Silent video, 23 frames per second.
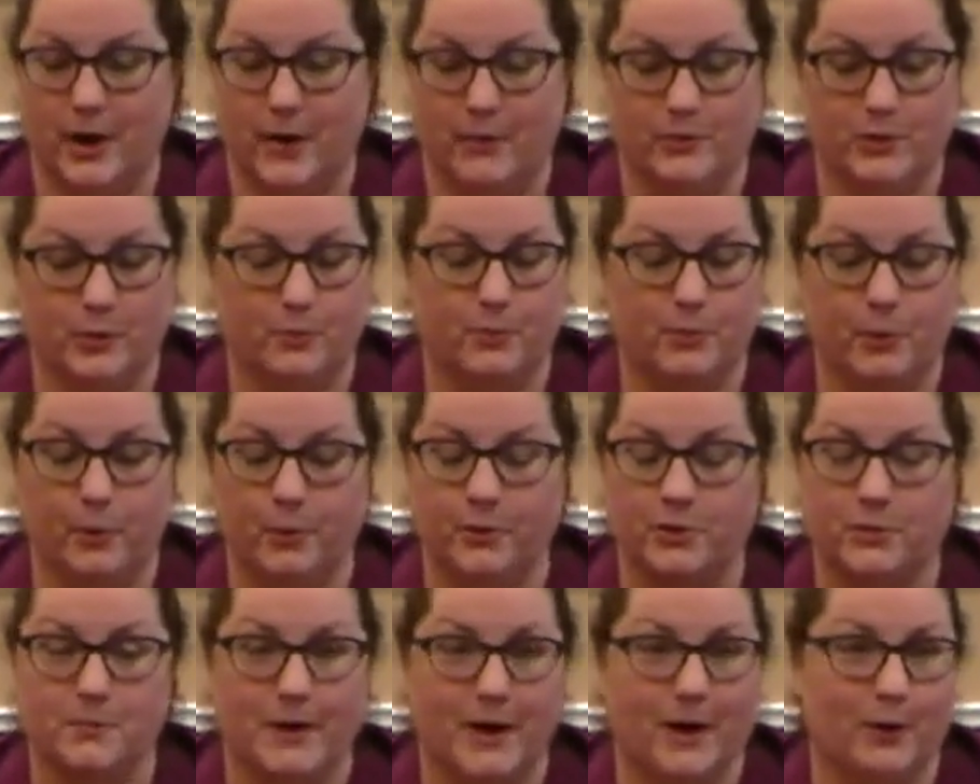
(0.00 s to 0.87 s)
I was
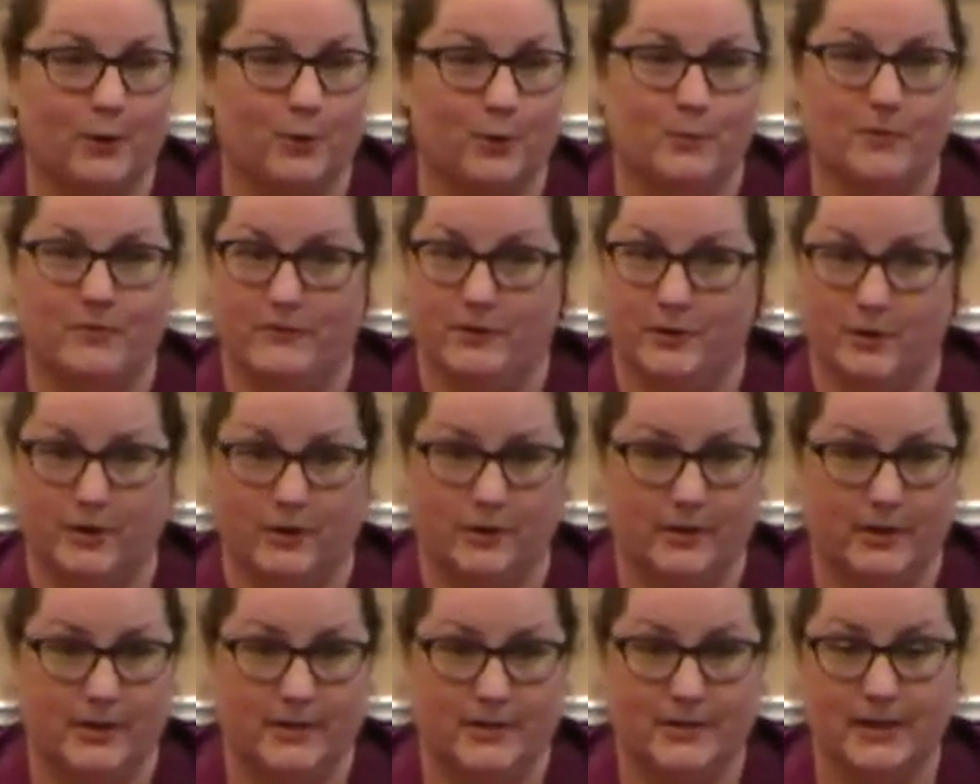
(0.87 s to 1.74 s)
approached by a group of
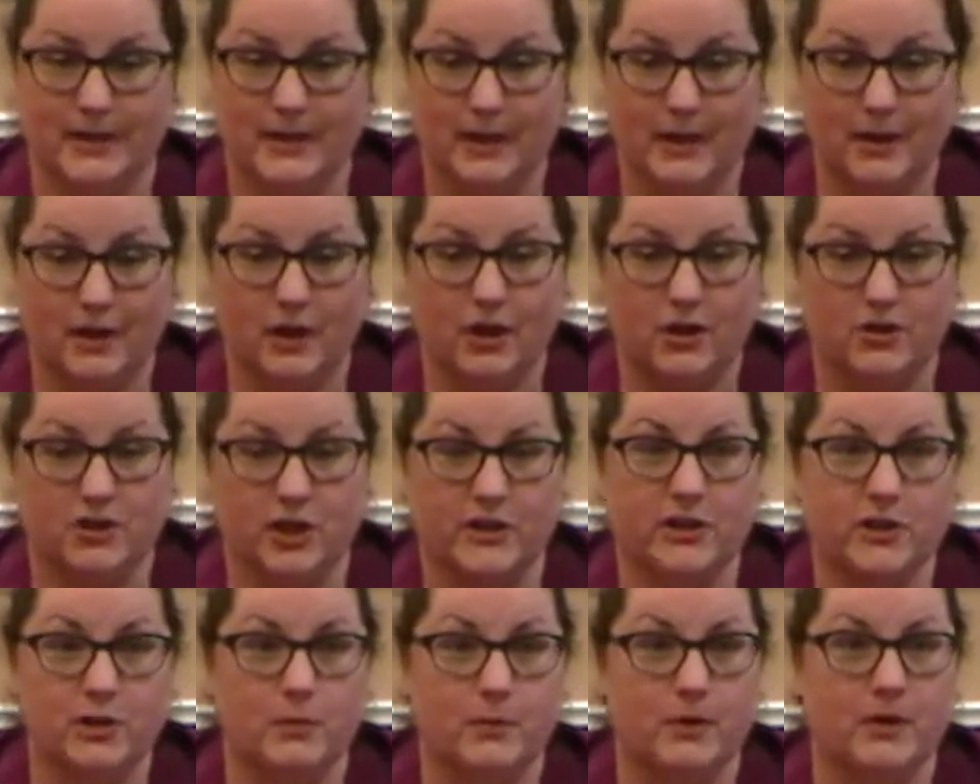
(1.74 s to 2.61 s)
attorneys
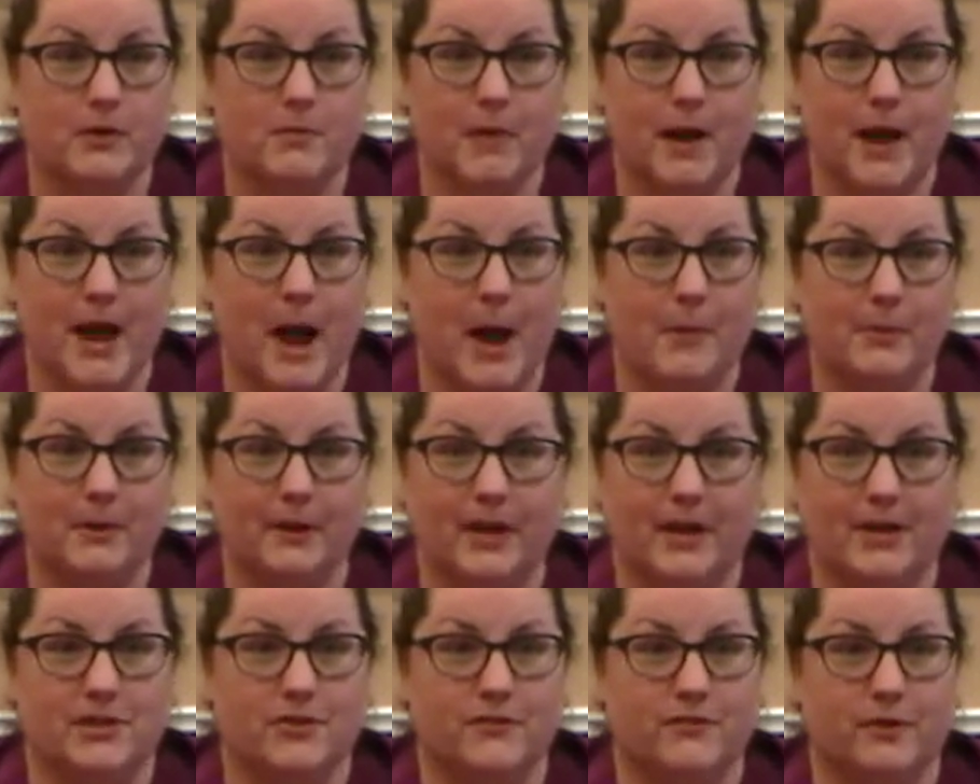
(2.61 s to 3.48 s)
just to put in my
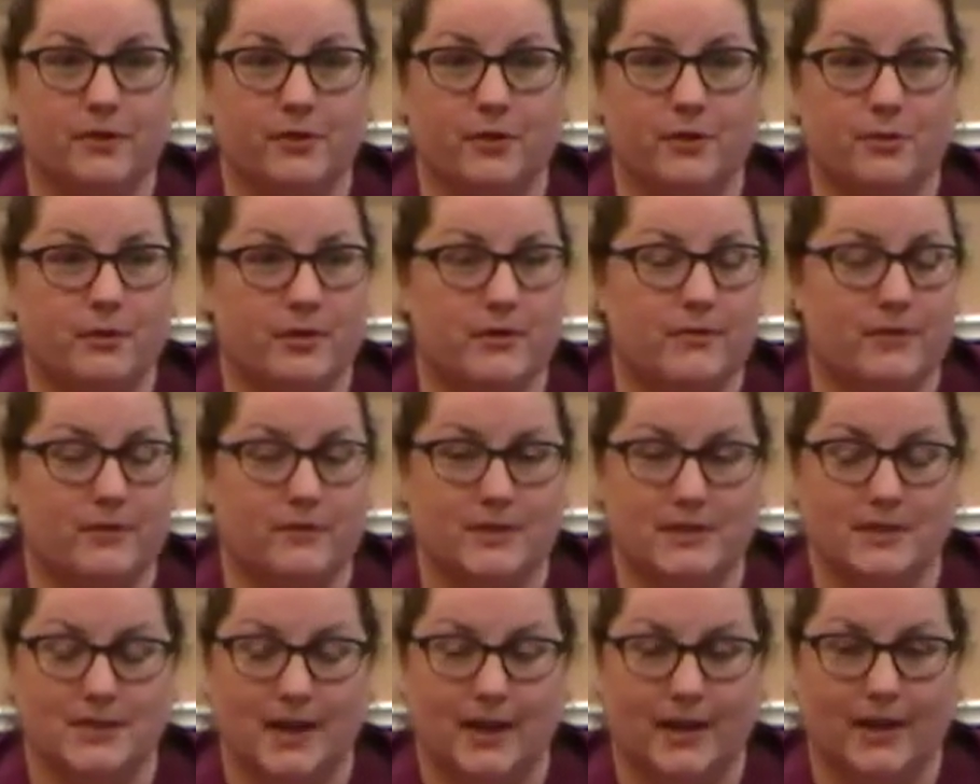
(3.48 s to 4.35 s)
application for the
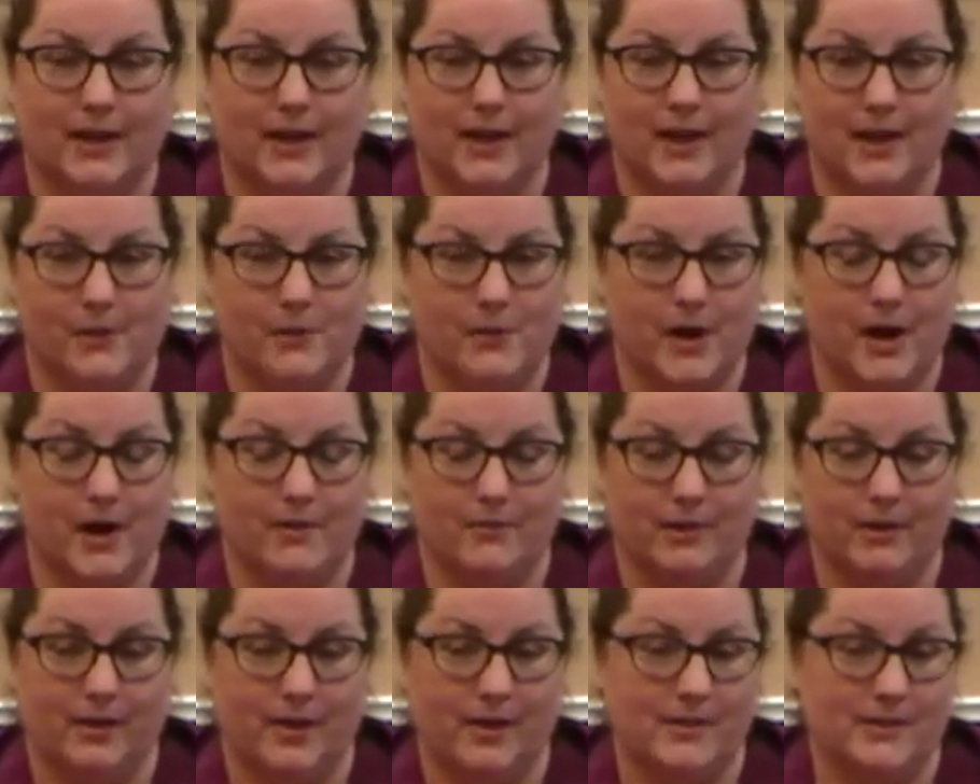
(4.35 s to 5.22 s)
352nd, and when I
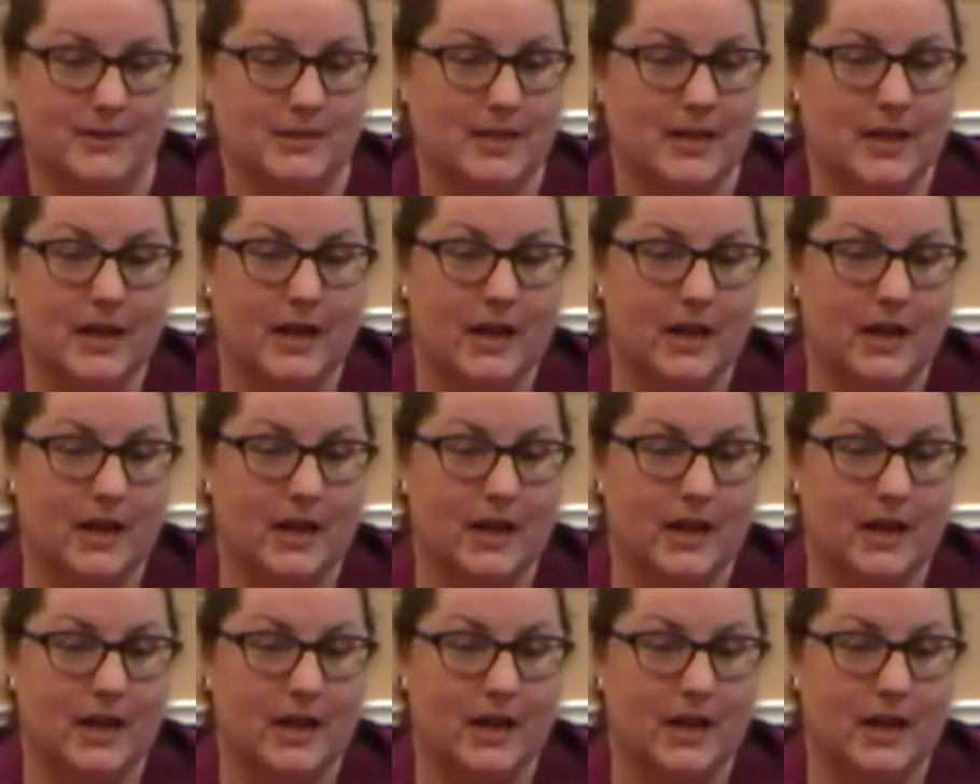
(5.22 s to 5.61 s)
realized